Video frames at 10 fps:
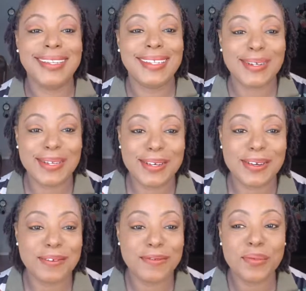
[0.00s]
little
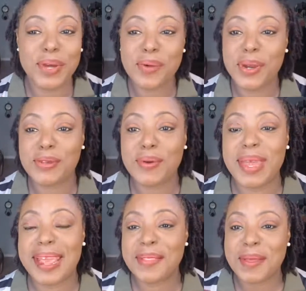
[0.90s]
of what we're
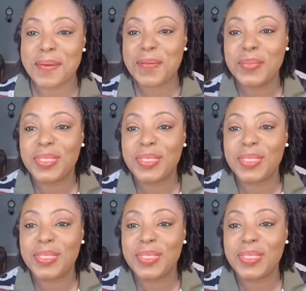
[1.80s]
doing out there.